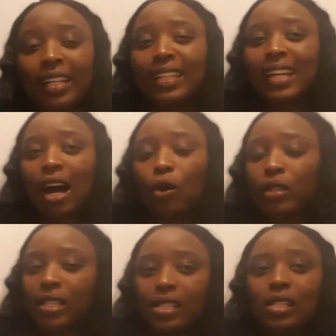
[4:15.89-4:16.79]
Now,
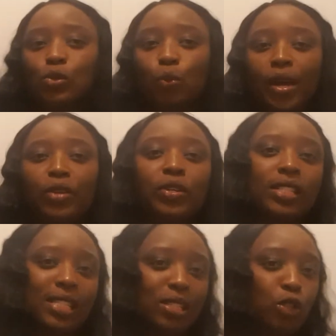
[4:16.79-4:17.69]
this is when you are
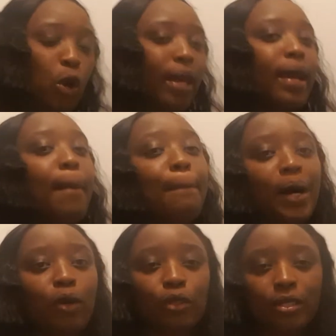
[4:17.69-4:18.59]
talking
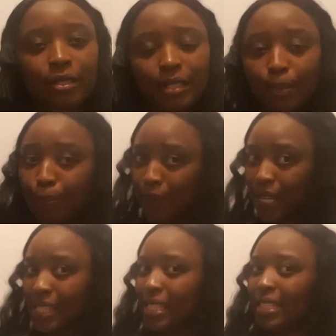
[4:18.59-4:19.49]
about the
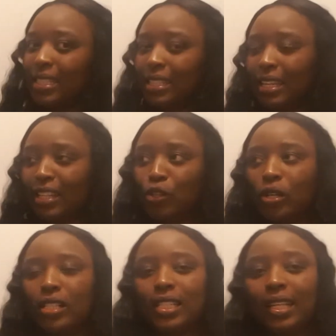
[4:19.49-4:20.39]
present and you
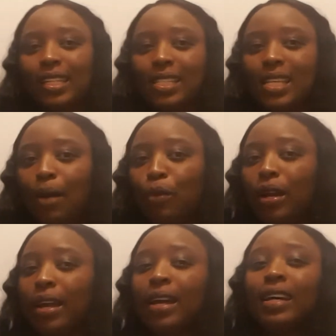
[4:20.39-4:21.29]
are telling
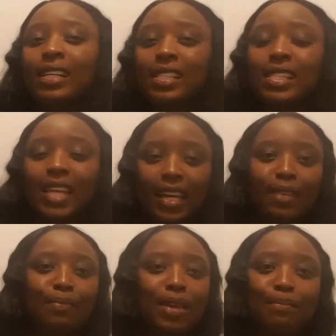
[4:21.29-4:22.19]
someone,
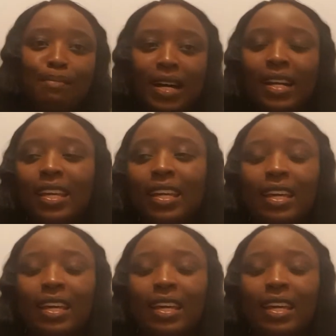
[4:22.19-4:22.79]
send me money